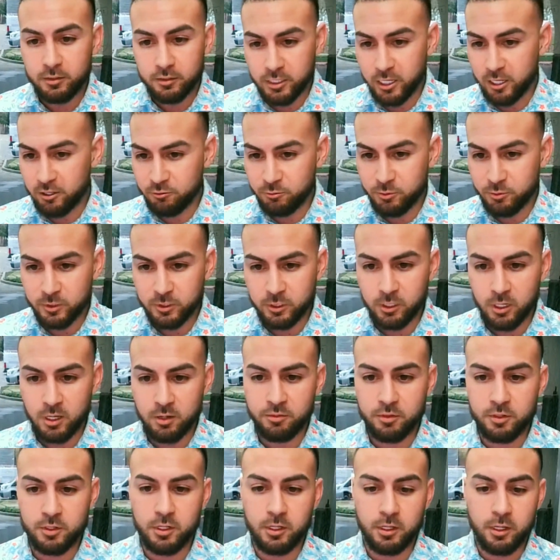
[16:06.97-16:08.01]
They've been
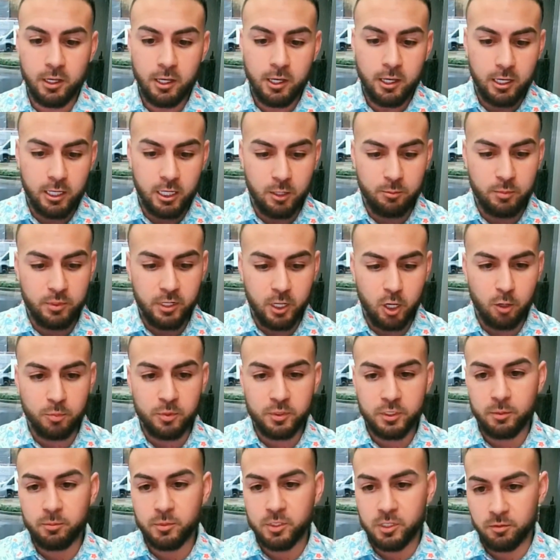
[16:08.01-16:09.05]
loving it, and I've been
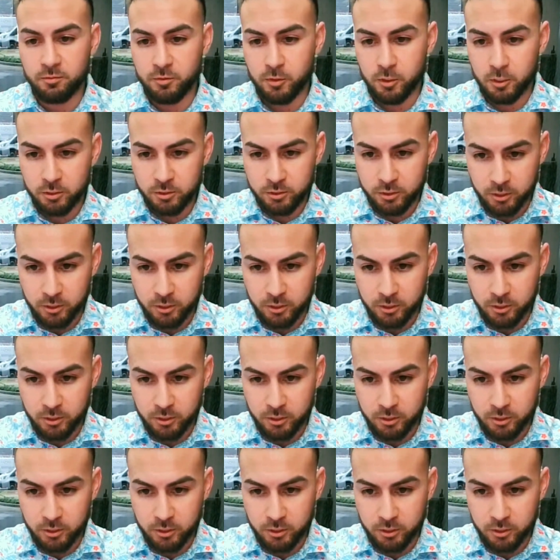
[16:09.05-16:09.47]
helping them convert